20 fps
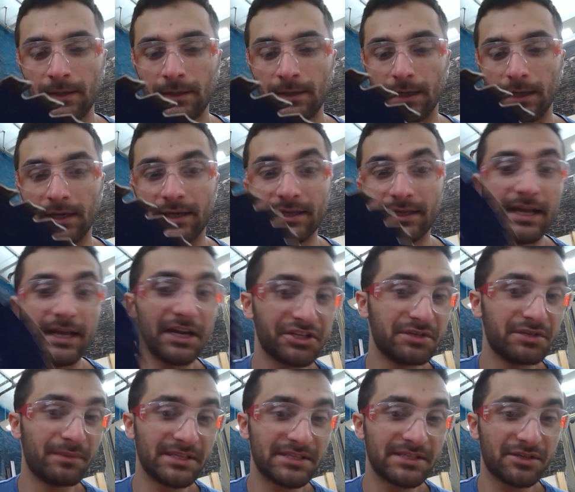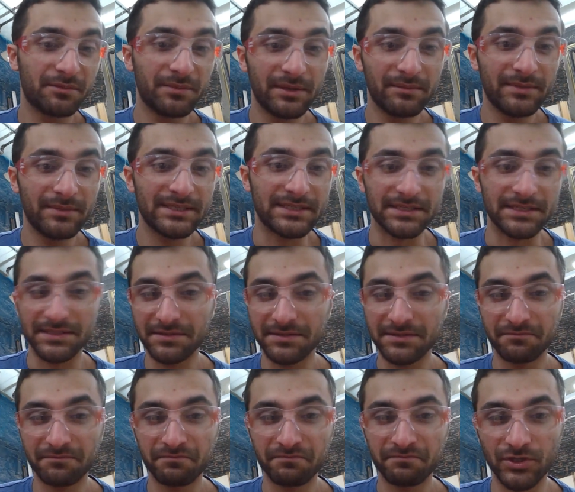that actually might still be in
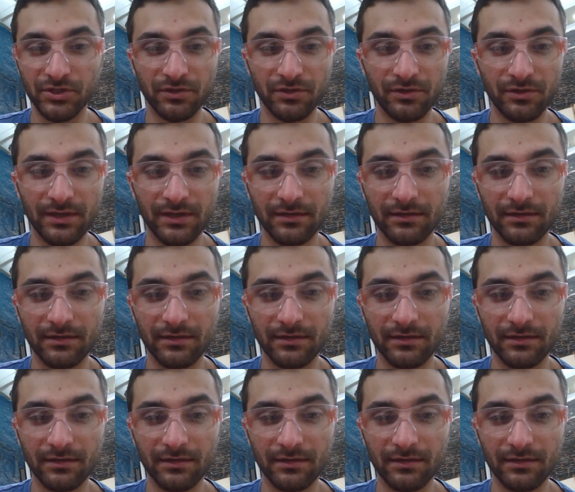business. You can do that